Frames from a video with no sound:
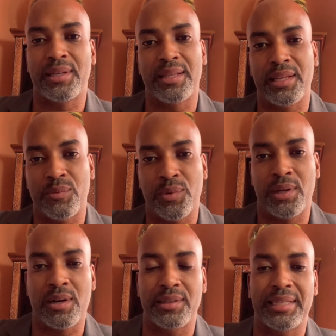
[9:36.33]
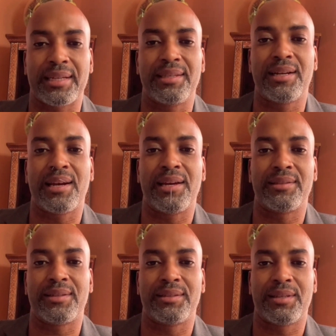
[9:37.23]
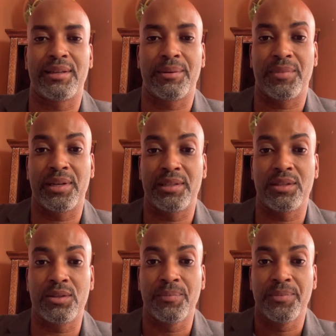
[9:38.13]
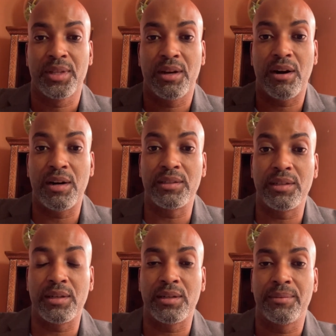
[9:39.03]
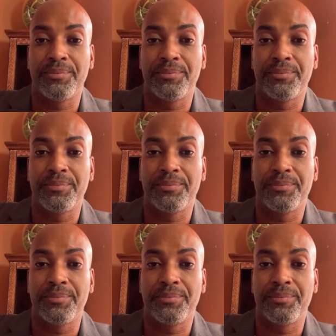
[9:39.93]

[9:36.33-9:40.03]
and then we contacted the client and tell them, and this is under